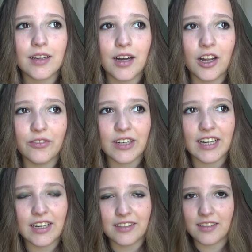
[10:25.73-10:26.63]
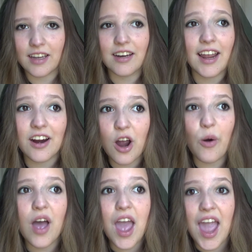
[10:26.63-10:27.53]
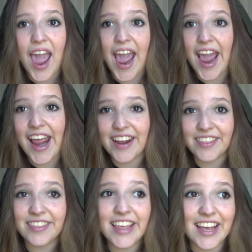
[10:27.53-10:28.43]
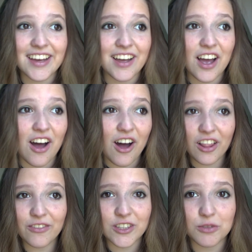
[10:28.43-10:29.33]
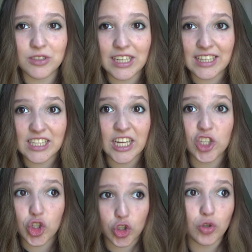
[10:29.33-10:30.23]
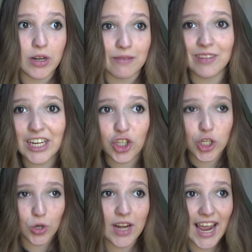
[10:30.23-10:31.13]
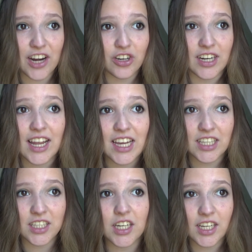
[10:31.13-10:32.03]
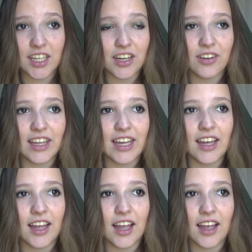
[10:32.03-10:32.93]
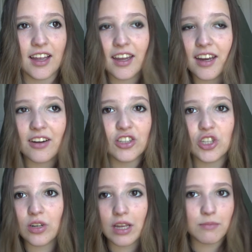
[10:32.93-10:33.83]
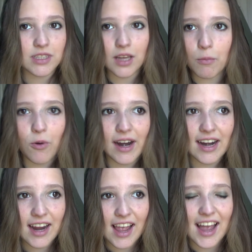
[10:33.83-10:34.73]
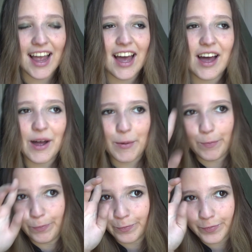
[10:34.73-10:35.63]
Oliver has an arrow, and I think all of us were saying this, like, shoot him, like, shoot Adrian. He's gonna, you know, like, you know, shoot him somewhere. And